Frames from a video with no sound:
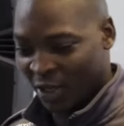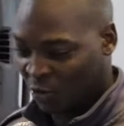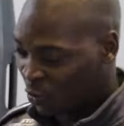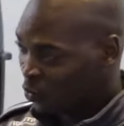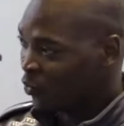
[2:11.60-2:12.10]

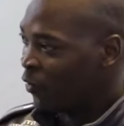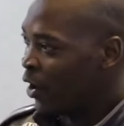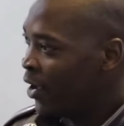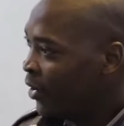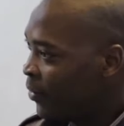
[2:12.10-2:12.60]
is to cook
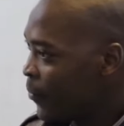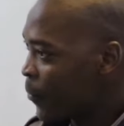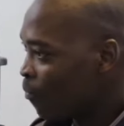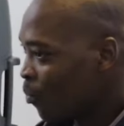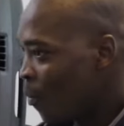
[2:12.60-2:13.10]
for her.
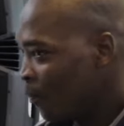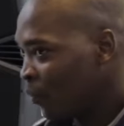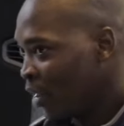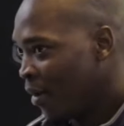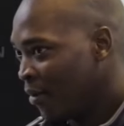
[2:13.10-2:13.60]
Yeah,
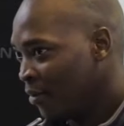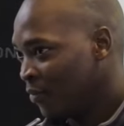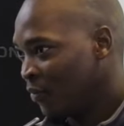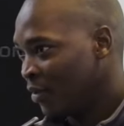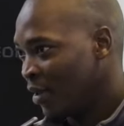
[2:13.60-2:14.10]
yeah, true.
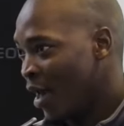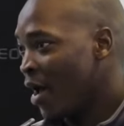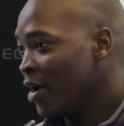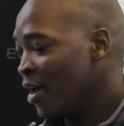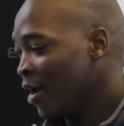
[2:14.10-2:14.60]

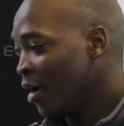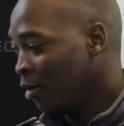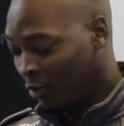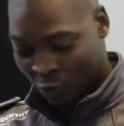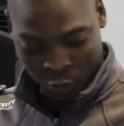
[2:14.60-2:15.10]
And uh,
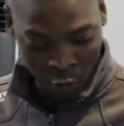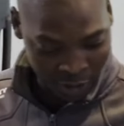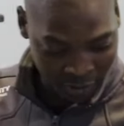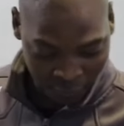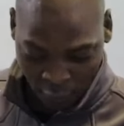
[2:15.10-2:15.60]

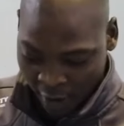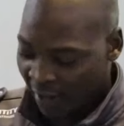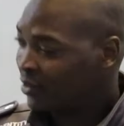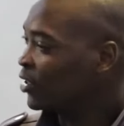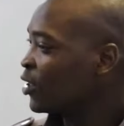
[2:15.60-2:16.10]
cooking for
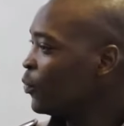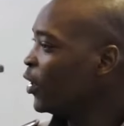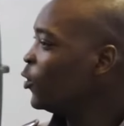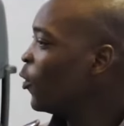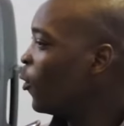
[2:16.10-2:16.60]
her doesn't
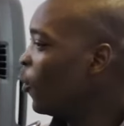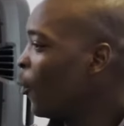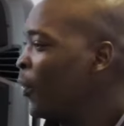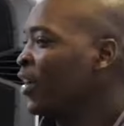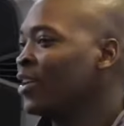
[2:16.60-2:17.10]
mean you
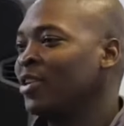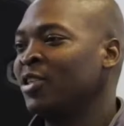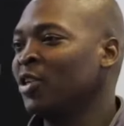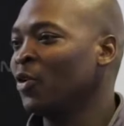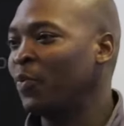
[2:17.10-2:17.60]
open the
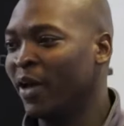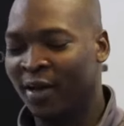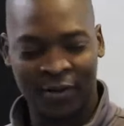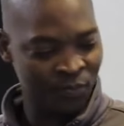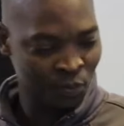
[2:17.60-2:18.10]

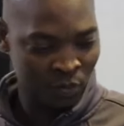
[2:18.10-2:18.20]
kitchen.